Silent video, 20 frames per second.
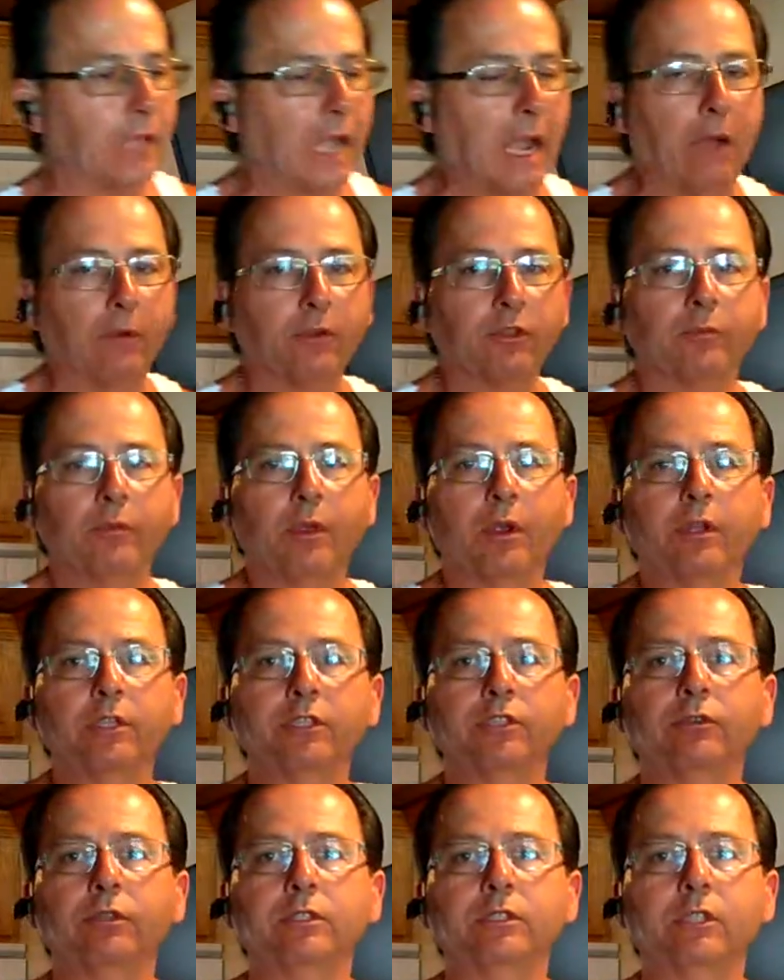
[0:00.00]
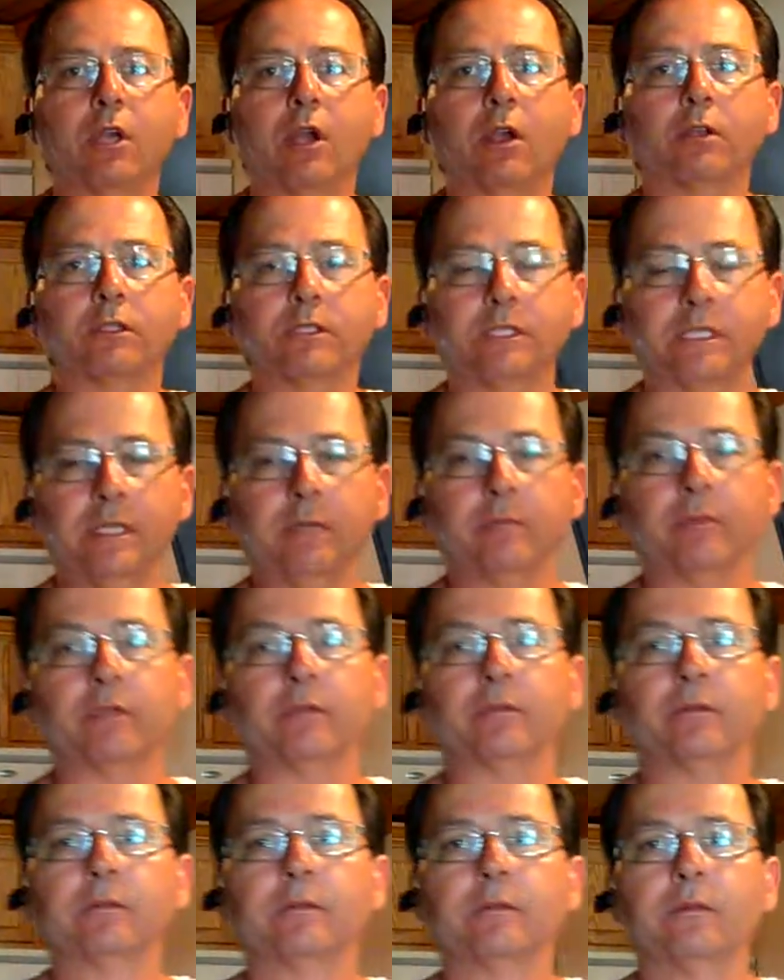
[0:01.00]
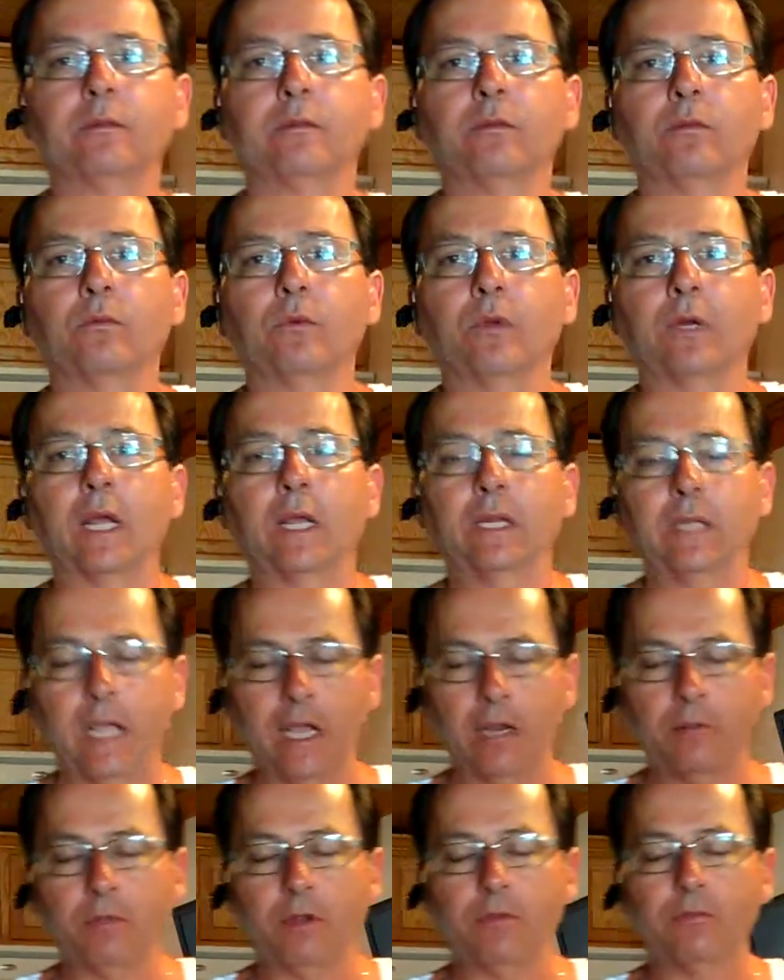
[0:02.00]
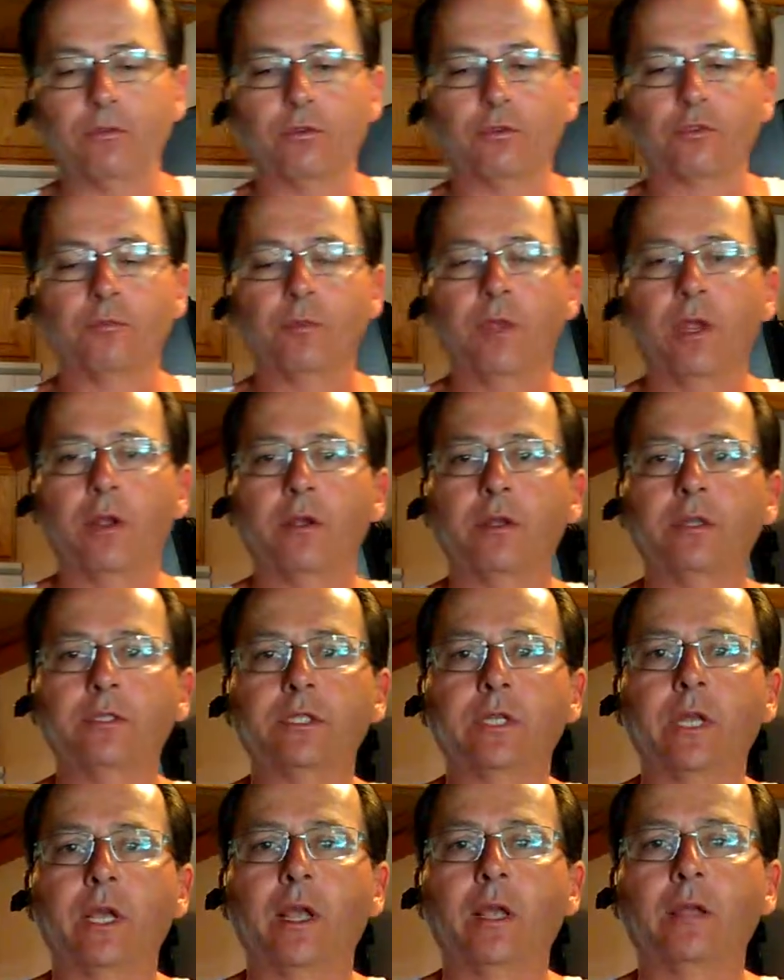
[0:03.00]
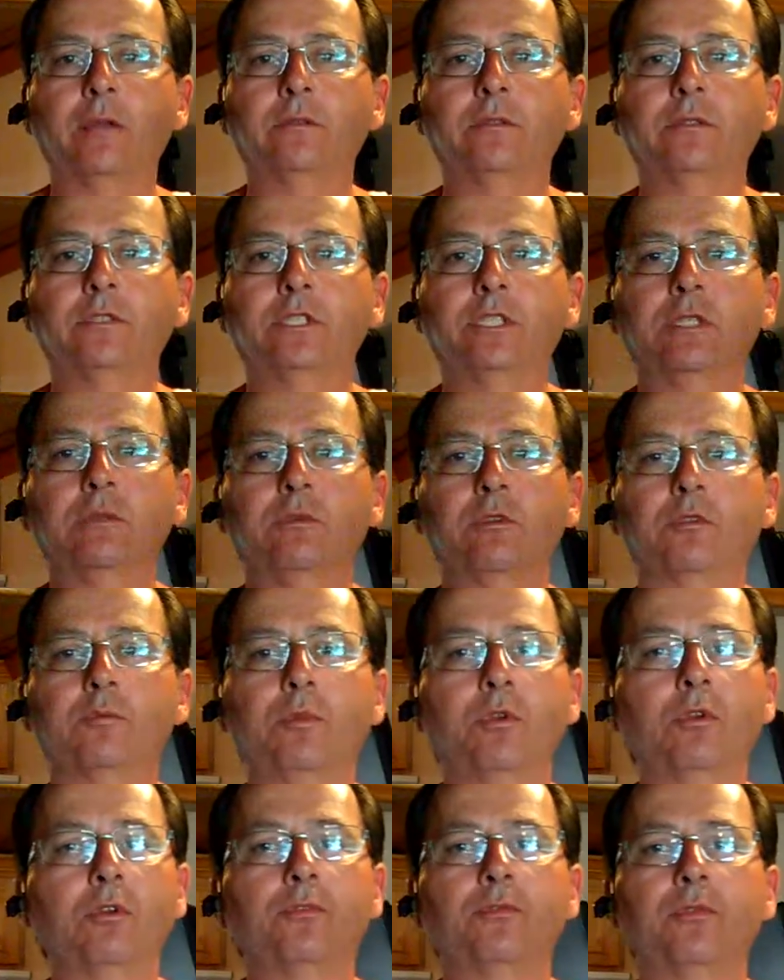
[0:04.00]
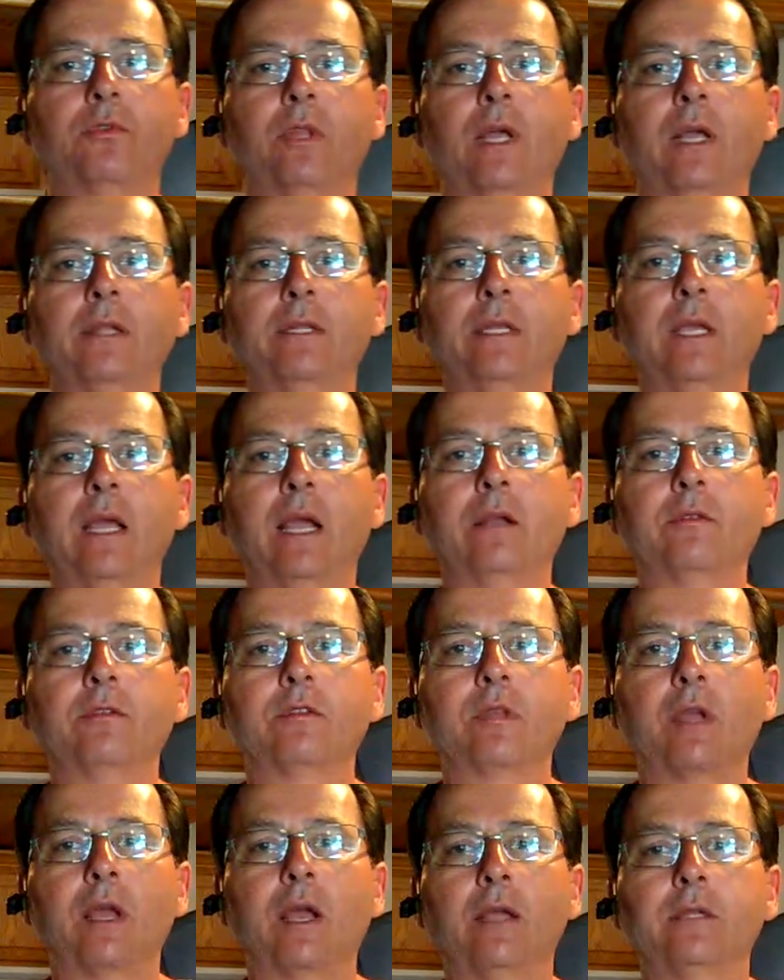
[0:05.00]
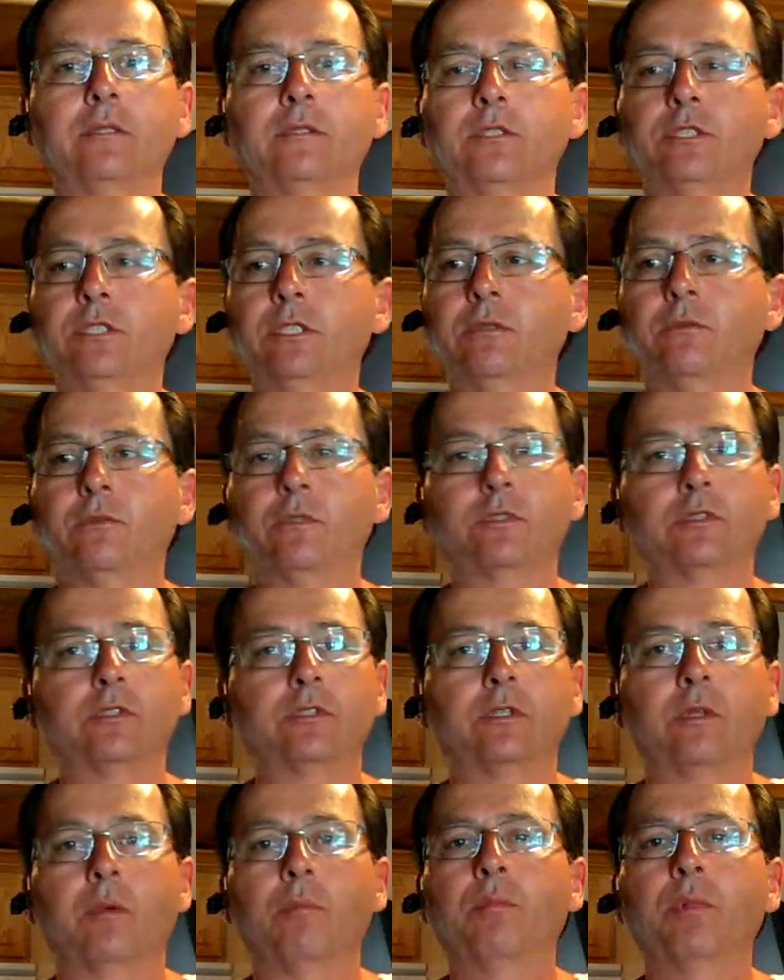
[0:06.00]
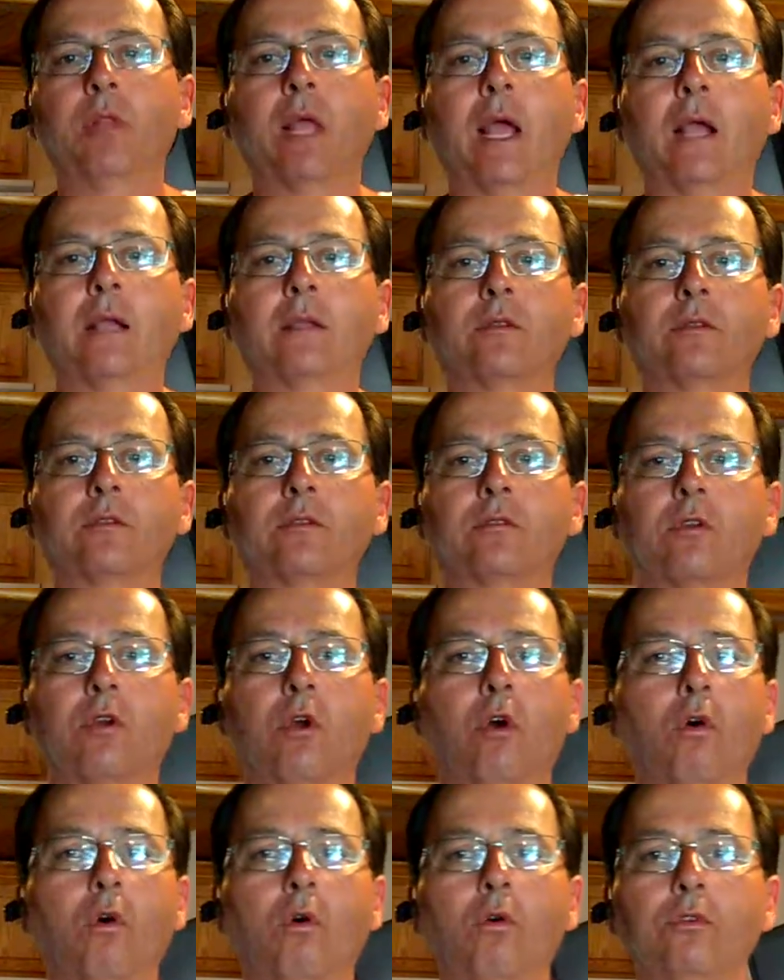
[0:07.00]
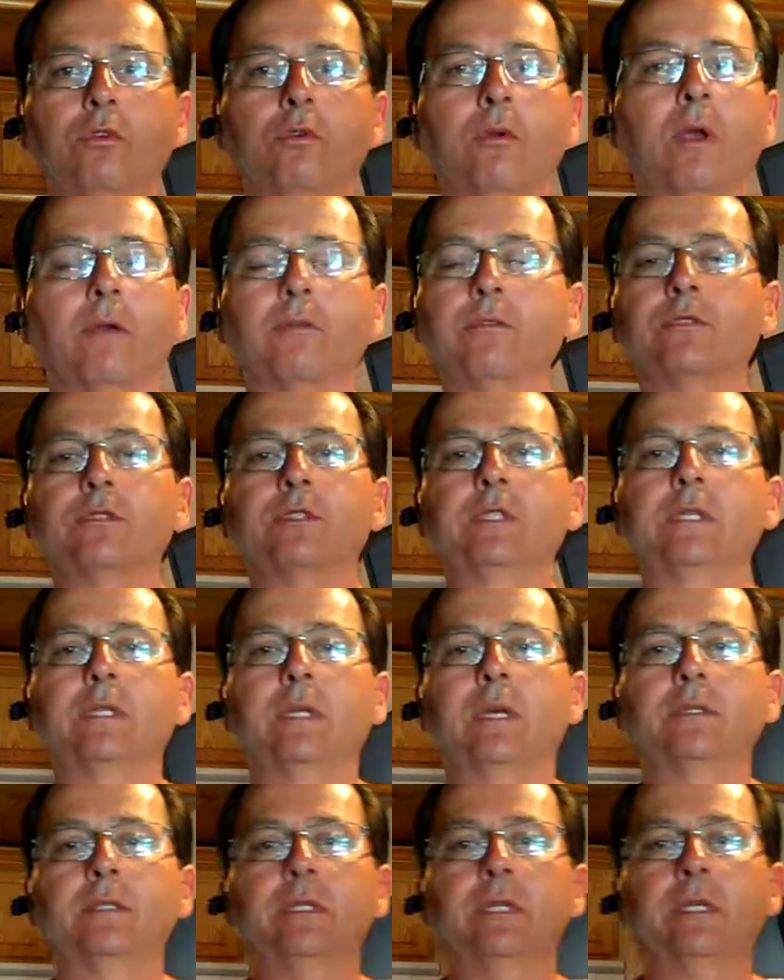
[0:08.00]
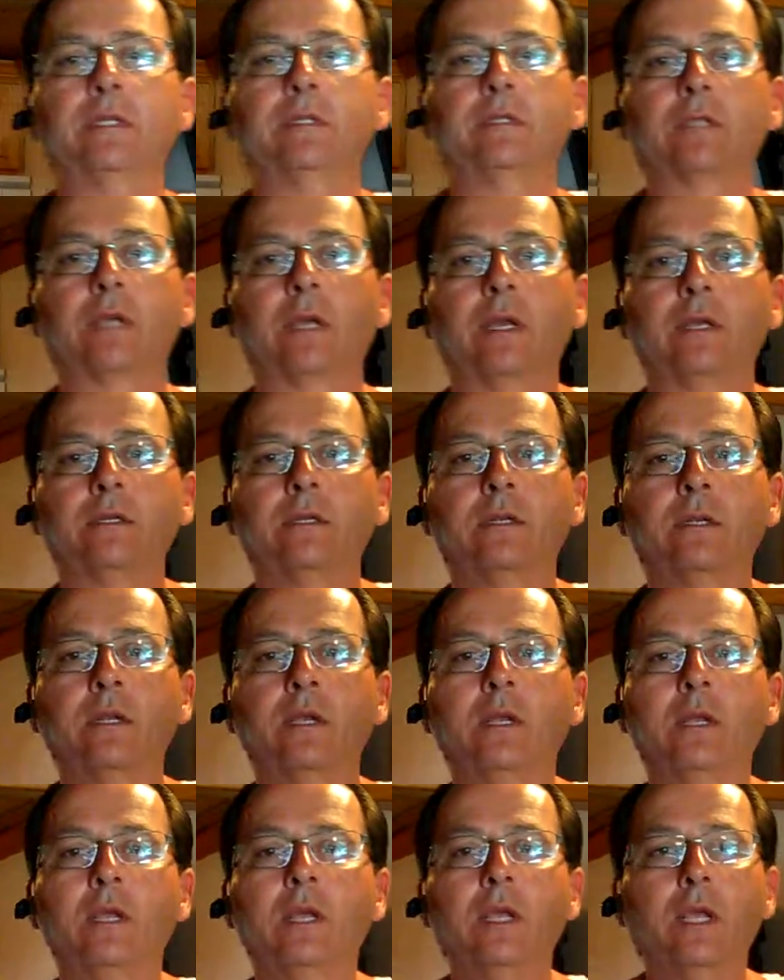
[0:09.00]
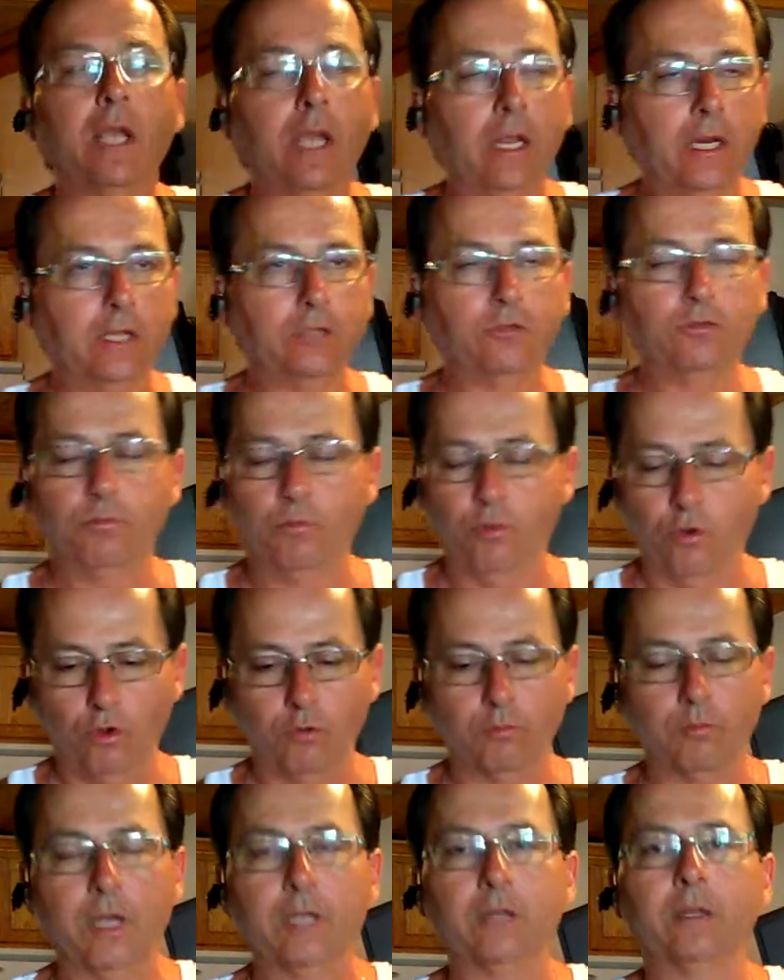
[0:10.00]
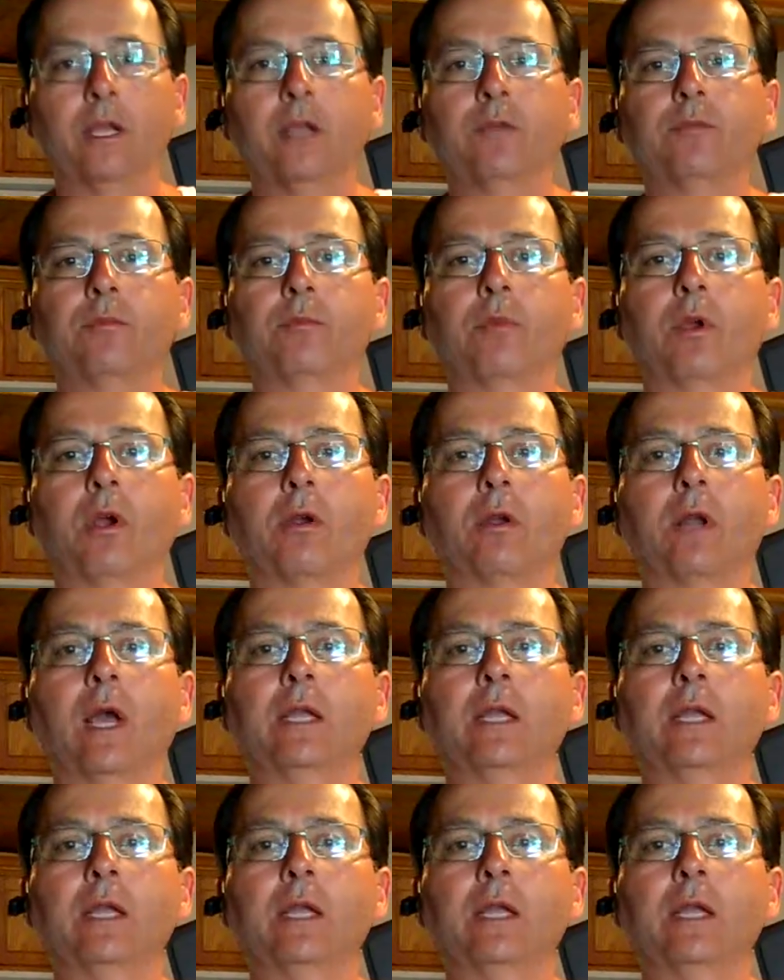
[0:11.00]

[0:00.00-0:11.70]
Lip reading: I was married to a dark demon when I had my first marriage, and she was beautiful on the outside, and she was the blackest coal you ever seen on the inside. And it pulled my life apart.